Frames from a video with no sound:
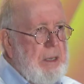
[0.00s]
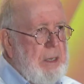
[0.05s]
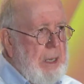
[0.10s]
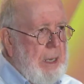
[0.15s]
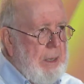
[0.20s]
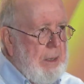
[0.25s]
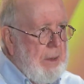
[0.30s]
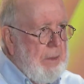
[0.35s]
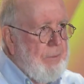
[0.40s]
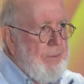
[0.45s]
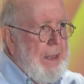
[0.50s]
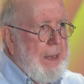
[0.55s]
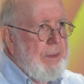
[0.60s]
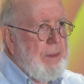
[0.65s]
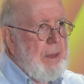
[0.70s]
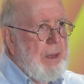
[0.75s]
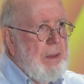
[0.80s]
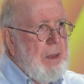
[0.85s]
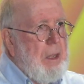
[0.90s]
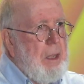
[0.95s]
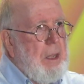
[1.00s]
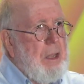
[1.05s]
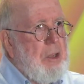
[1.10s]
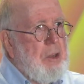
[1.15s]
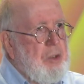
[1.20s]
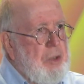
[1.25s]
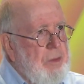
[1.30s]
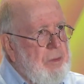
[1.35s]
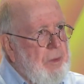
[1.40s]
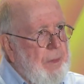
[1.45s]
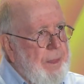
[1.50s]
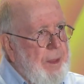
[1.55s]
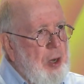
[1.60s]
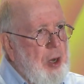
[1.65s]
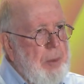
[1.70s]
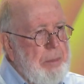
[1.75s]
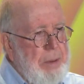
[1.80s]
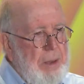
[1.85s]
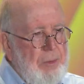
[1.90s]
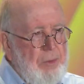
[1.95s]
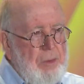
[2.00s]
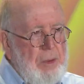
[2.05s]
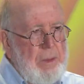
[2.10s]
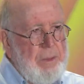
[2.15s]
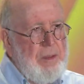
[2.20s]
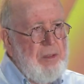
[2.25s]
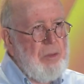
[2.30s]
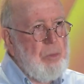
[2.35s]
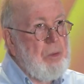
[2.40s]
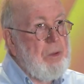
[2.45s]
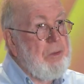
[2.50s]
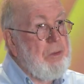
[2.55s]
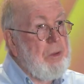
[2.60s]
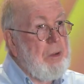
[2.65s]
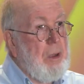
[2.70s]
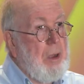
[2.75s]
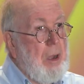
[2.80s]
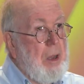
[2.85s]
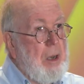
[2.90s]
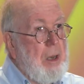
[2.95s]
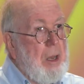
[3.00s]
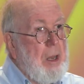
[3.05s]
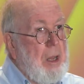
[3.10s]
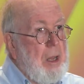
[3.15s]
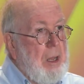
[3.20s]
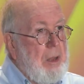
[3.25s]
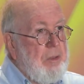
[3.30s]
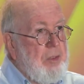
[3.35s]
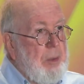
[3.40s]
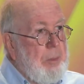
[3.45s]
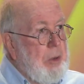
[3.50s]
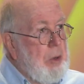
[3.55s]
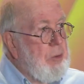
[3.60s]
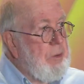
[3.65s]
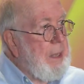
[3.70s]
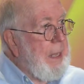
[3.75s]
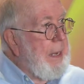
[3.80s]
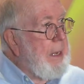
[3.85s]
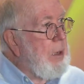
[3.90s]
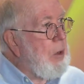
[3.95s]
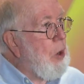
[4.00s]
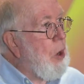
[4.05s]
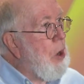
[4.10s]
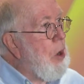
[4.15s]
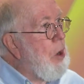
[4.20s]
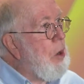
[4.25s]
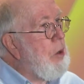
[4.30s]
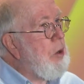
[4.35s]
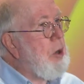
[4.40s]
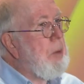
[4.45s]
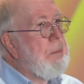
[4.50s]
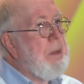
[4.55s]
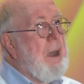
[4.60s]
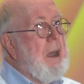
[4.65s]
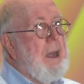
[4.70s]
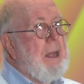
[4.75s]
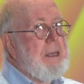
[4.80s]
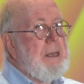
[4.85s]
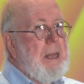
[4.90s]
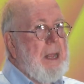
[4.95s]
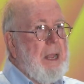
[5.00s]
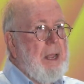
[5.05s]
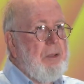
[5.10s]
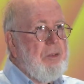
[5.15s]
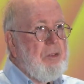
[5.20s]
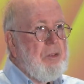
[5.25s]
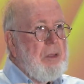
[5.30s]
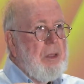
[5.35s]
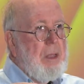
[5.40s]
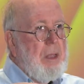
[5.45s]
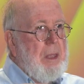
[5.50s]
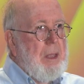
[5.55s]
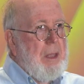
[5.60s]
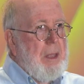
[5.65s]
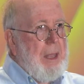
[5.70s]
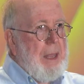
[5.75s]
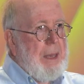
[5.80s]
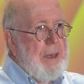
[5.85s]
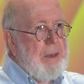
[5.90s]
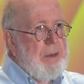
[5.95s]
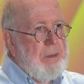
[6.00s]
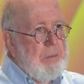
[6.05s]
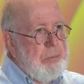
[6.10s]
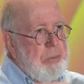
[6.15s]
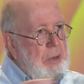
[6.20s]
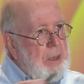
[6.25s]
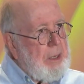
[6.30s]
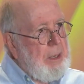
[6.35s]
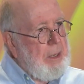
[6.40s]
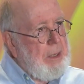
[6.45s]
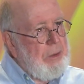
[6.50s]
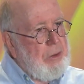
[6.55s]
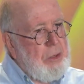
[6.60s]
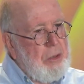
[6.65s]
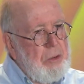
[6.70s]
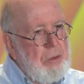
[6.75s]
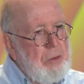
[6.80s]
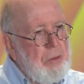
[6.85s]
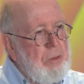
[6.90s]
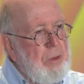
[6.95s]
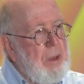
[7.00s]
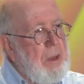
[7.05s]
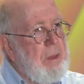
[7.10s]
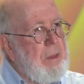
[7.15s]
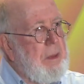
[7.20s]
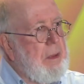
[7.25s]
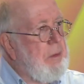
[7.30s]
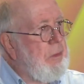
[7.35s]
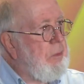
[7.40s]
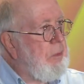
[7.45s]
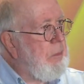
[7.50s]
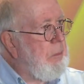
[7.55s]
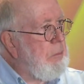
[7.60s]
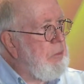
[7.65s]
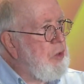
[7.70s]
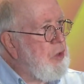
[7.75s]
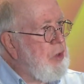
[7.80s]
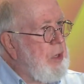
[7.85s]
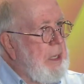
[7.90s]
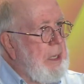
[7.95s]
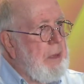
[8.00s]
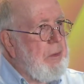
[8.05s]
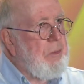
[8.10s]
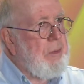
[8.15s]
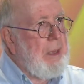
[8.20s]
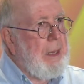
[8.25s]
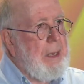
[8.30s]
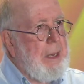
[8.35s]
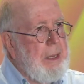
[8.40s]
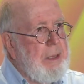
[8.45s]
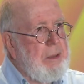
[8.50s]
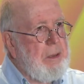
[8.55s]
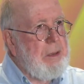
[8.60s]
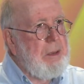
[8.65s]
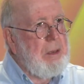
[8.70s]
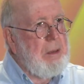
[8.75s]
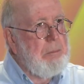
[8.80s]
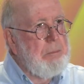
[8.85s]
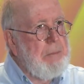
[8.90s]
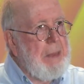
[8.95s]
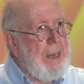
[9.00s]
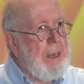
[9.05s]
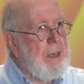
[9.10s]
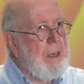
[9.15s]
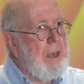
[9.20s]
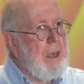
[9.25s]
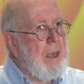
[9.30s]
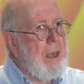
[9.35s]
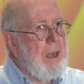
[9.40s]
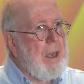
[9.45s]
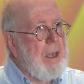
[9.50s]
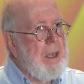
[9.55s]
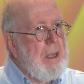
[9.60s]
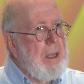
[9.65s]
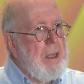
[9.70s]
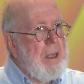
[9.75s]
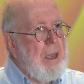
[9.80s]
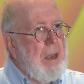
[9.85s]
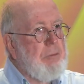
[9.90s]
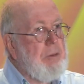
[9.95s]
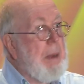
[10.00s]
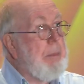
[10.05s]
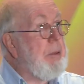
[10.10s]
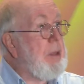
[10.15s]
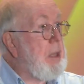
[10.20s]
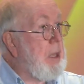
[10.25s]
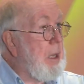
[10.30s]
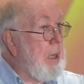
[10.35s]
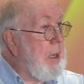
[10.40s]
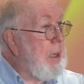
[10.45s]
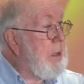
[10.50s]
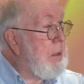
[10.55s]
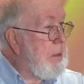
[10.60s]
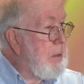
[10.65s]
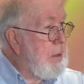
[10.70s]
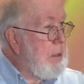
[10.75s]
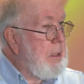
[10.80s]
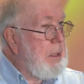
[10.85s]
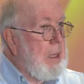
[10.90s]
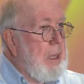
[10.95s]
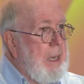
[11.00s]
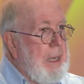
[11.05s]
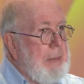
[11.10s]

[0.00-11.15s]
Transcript: and the fact that she's a therapist and this was a, uh, someone who had taken all her podcasts and put it into these machines and had made a, a replica, an